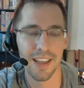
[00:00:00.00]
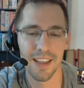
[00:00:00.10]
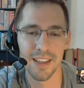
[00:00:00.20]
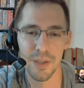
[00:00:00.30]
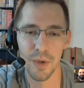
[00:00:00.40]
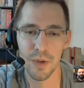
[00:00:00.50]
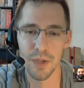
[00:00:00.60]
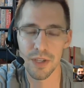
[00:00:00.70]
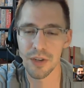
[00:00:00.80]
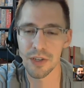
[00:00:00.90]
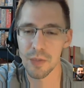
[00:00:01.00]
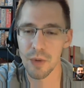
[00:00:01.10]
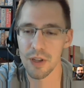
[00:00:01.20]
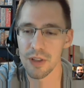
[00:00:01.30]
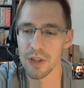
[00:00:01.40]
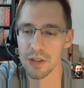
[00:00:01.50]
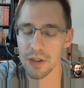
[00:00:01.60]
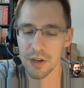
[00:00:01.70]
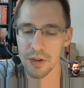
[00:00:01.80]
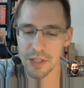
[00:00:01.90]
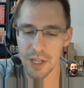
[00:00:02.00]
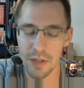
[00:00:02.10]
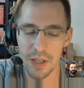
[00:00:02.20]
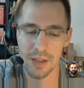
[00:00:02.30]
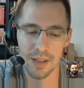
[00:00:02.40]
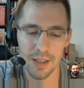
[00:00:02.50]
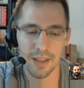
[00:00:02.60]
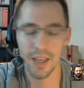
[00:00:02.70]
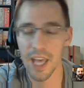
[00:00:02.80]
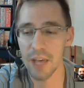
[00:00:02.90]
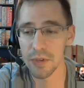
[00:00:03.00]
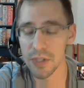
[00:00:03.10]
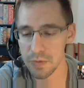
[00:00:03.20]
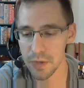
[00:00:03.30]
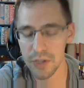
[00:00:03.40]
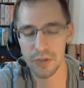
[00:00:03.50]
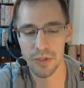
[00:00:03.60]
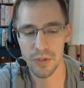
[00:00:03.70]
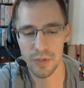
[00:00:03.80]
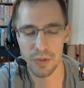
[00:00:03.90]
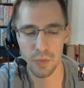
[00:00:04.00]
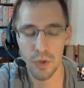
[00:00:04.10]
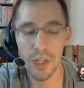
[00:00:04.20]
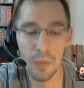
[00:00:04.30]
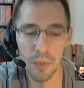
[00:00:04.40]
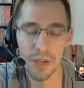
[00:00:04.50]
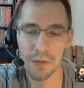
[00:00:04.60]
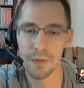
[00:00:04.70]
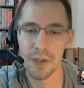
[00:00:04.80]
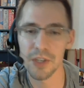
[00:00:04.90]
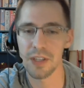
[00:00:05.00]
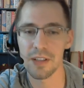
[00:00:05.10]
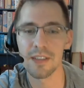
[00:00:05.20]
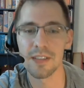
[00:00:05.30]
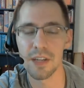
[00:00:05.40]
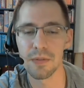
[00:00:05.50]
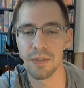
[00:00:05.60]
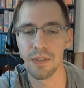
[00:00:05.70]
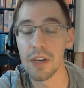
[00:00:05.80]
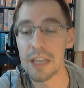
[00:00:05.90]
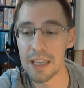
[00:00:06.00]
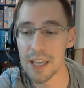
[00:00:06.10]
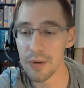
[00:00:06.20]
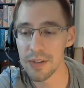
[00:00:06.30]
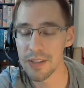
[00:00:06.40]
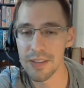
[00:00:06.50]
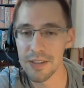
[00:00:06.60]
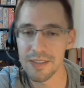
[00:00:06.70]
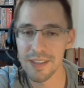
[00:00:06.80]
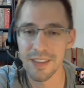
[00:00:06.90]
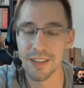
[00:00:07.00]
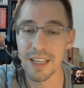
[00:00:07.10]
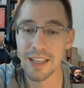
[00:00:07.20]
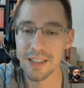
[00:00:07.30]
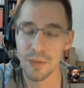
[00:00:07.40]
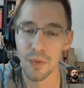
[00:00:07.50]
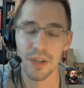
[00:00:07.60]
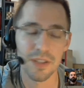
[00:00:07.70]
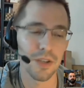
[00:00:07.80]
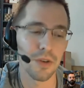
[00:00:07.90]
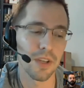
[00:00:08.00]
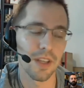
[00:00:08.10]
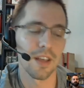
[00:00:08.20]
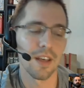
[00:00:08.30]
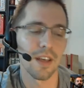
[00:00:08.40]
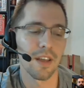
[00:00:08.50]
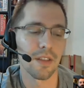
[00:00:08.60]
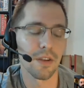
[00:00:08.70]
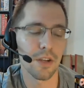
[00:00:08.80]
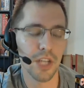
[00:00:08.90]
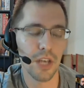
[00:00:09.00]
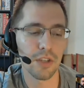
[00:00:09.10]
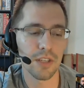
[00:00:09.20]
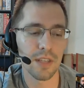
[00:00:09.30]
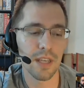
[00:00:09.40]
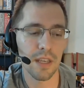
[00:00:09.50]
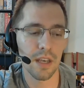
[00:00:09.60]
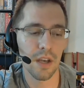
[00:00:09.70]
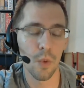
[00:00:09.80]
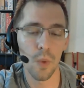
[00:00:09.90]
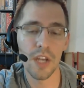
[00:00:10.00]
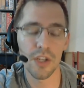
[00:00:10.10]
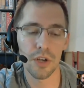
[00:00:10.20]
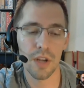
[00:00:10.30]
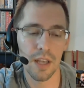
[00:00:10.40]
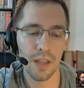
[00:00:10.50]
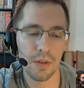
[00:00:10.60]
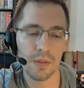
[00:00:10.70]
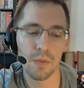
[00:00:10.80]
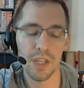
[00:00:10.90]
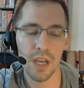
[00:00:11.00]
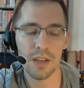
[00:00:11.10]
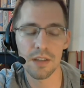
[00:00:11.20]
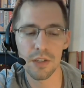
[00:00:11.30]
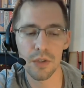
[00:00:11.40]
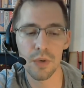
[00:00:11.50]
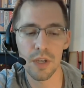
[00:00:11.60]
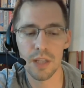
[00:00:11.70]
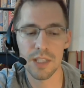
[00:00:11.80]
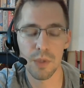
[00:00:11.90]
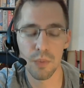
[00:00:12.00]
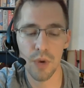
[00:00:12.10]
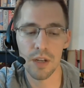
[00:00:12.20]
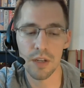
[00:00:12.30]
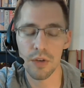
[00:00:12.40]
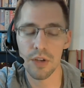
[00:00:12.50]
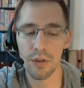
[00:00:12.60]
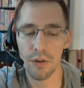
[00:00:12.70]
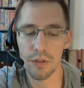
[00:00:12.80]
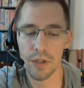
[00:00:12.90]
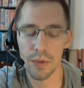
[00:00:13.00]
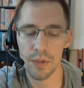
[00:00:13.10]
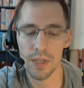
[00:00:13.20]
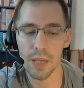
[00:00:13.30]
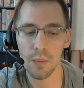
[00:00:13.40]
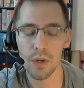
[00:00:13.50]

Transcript: So I went and researched, and apparently a lunker is kind of like the heaviest fish, or this is really big fish that is kind of lunking out in the lake somewhere. So the Lunker Challenge is like a wager, and we tied it into a concept that Brian had created earlier with the game